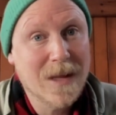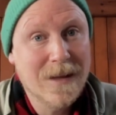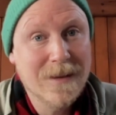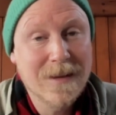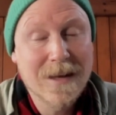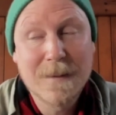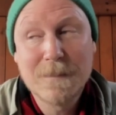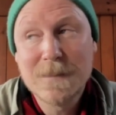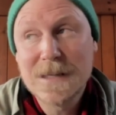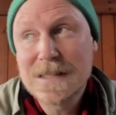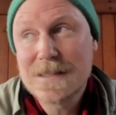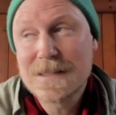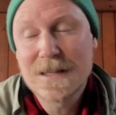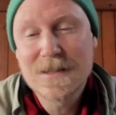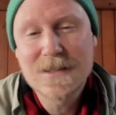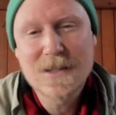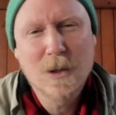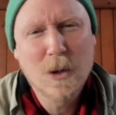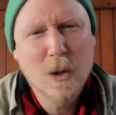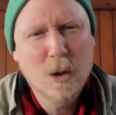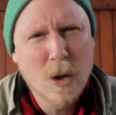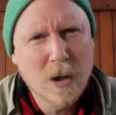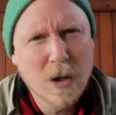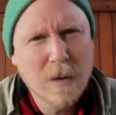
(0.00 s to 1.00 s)
And that means
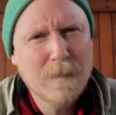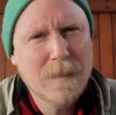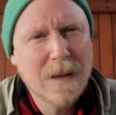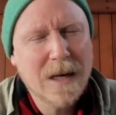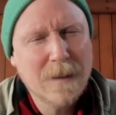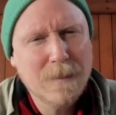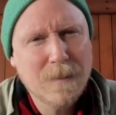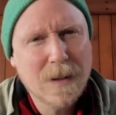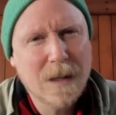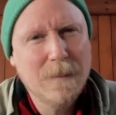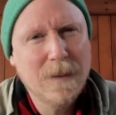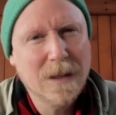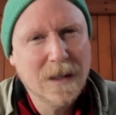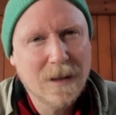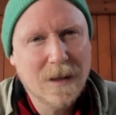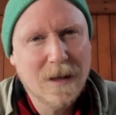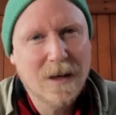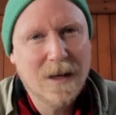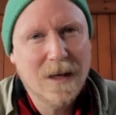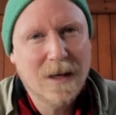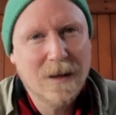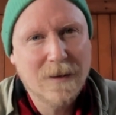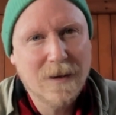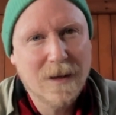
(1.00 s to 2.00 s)
there's a lot of bad public
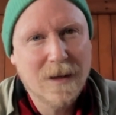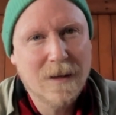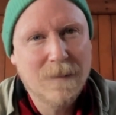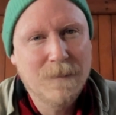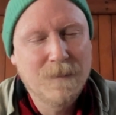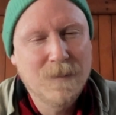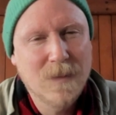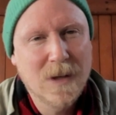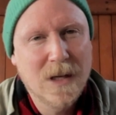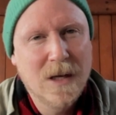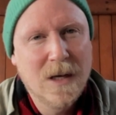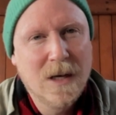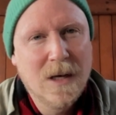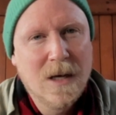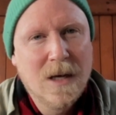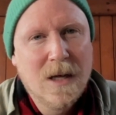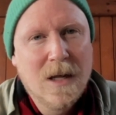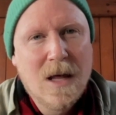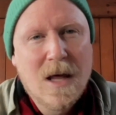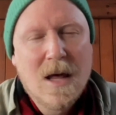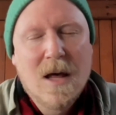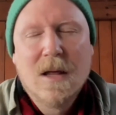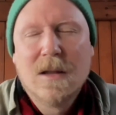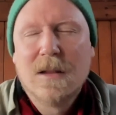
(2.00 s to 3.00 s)
art out there.
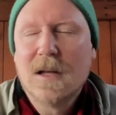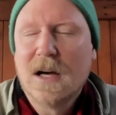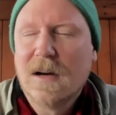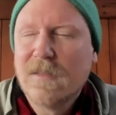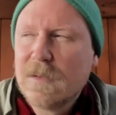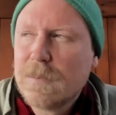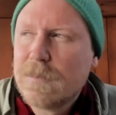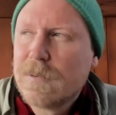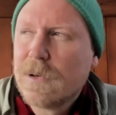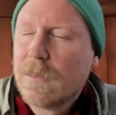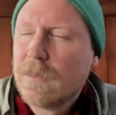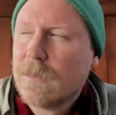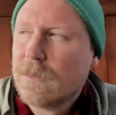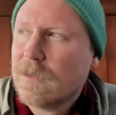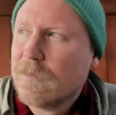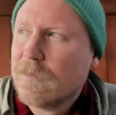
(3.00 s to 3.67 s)
The other problem